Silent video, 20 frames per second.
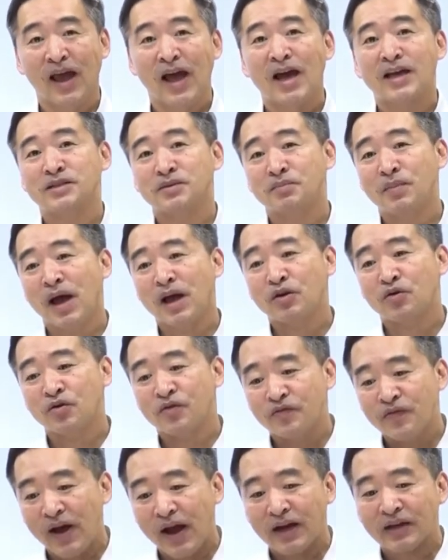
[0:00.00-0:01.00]
As a matter
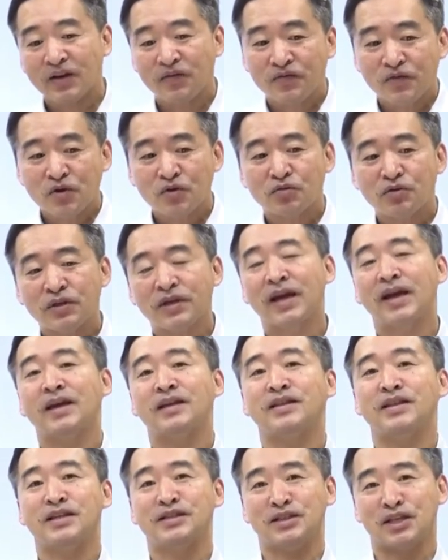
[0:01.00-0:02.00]
of fact, if you
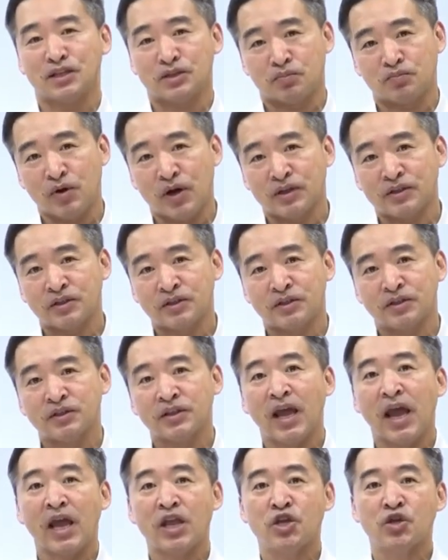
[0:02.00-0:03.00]
take these
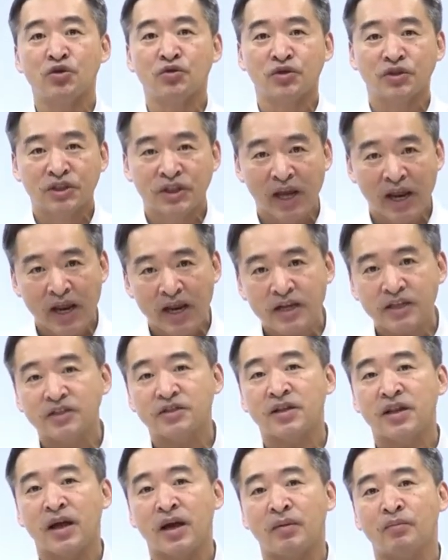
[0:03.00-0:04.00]
expressions and you change
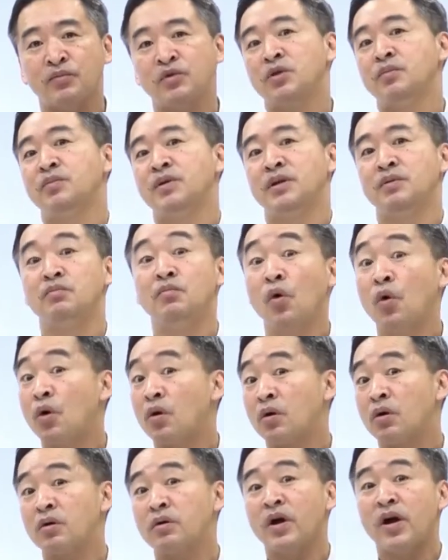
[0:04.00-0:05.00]
them to be
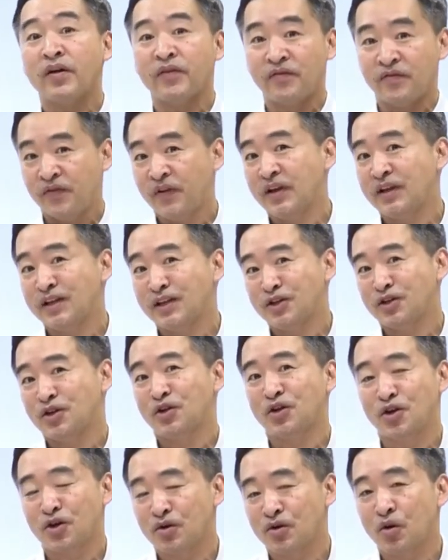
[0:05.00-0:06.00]
more fitting to
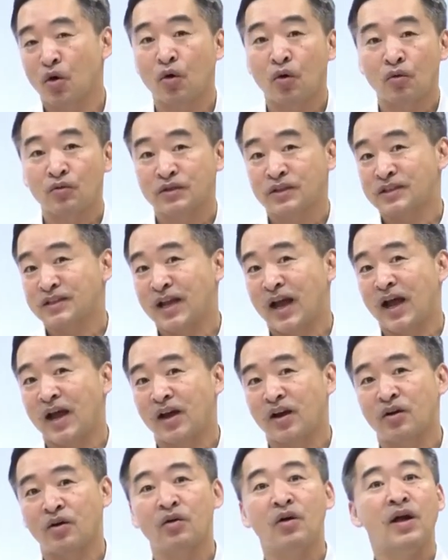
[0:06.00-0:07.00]
your own
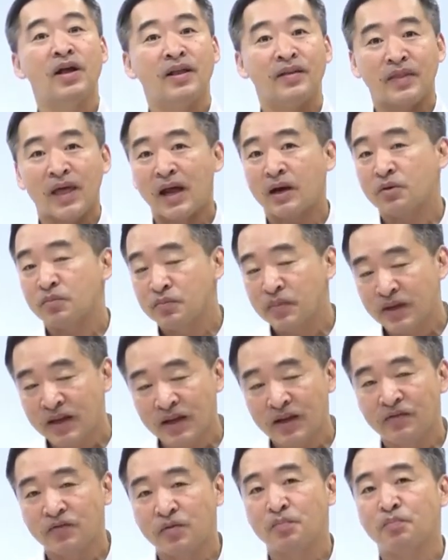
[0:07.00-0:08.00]
style, that'll be
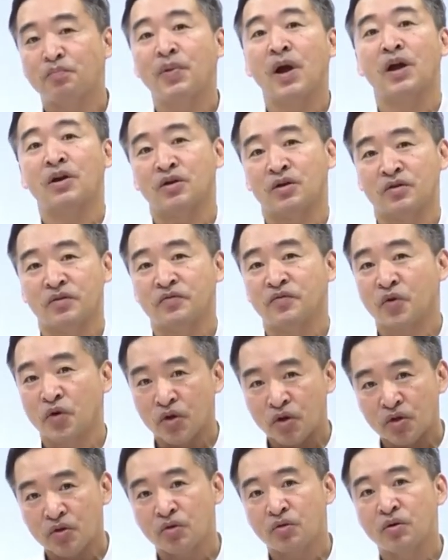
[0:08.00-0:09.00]
even better for
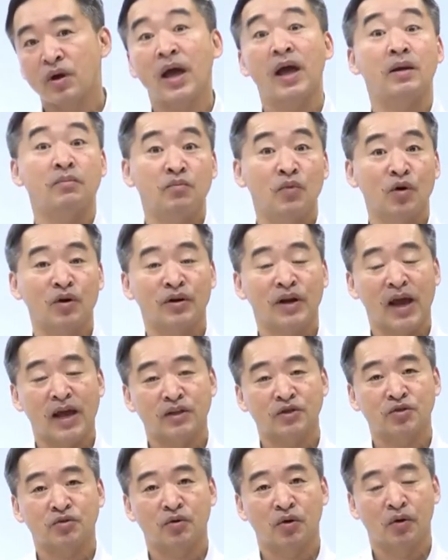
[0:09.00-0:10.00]
you and more
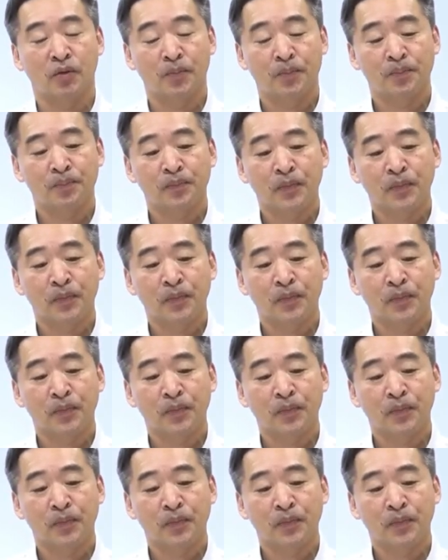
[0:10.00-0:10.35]
natural.